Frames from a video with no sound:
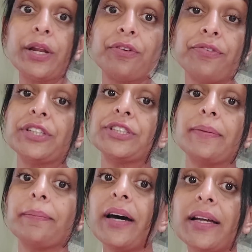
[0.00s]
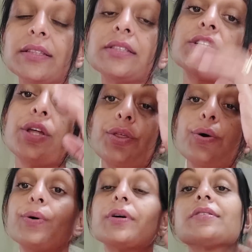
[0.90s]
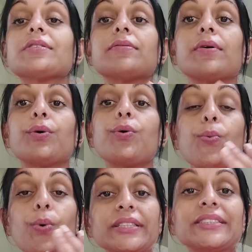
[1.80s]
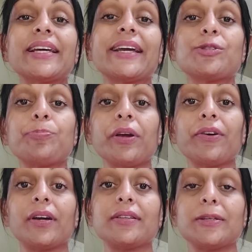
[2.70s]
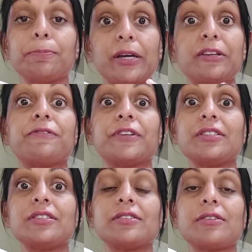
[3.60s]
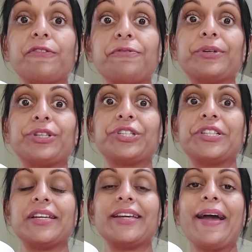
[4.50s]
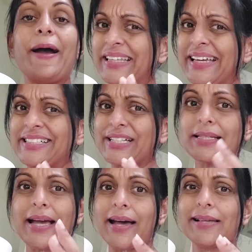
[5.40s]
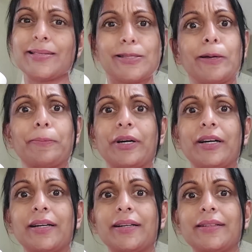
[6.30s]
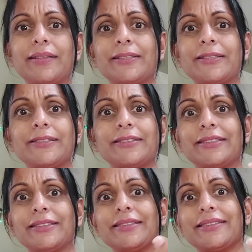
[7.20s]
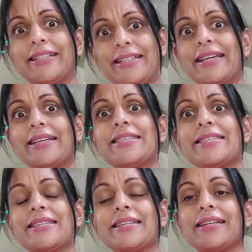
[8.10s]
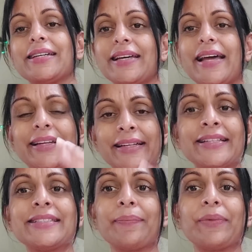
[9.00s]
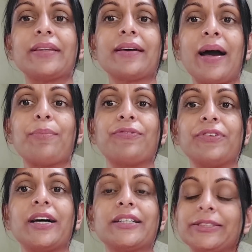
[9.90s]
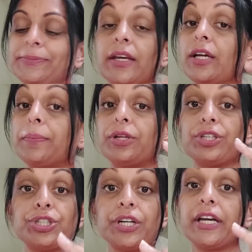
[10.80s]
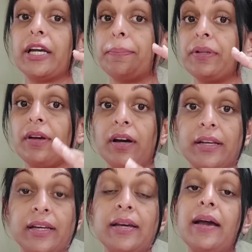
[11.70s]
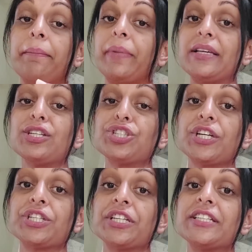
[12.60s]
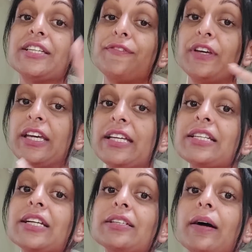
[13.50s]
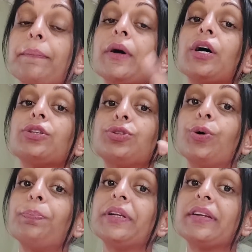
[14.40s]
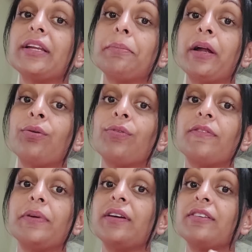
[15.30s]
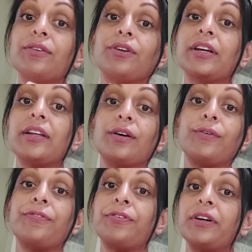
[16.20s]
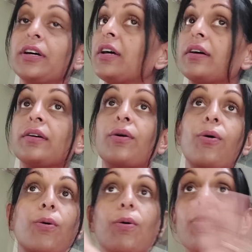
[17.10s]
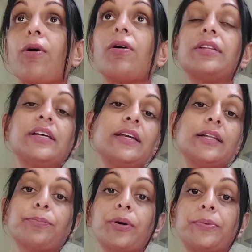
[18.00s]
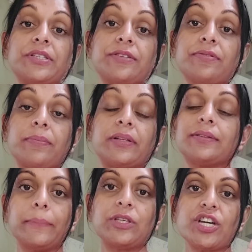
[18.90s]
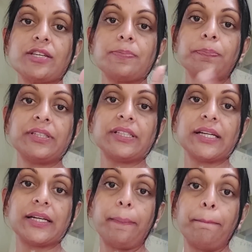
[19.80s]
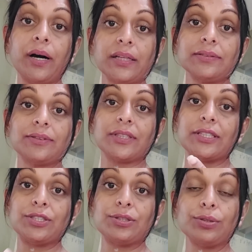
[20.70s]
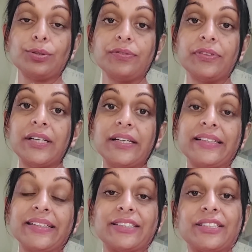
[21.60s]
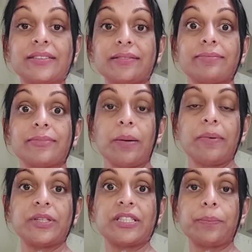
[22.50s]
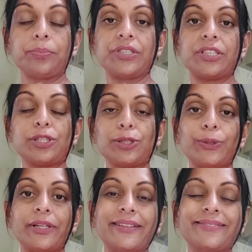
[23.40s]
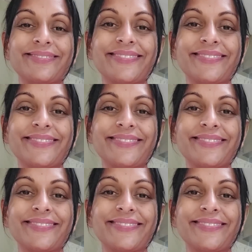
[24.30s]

cool and refreshing but to those who want to experience the benefits of bush tea but they just can't stomach the taste and they need something to camouflage you can put your sugar you can put your honey my suggestion is if you're heating it up don't put it in the microwave because you're gonna kill off all the healing properties from it just put it in a pot on a stove and they just come up to temperature slowly